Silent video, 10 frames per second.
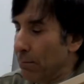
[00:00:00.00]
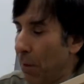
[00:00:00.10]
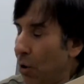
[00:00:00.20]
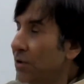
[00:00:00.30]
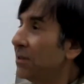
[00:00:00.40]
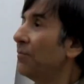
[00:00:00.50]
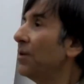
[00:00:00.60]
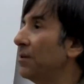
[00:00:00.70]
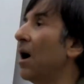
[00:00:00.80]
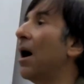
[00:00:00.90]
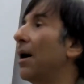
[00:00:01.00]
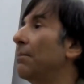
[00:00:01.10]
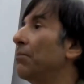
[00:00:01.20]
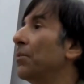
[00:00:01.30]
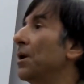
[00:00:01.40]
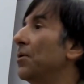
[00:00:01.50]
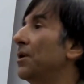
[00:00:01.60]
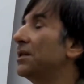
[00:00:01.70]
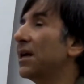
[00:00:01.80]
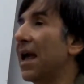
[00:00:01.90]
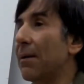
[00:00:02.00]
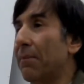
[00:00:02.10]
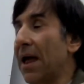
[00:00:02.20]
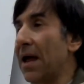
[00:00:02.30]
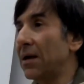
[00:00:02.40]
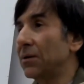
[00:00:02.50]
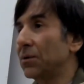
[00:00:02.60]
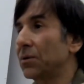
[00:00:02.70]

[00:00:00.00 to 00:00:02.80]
most of the time, these campaigns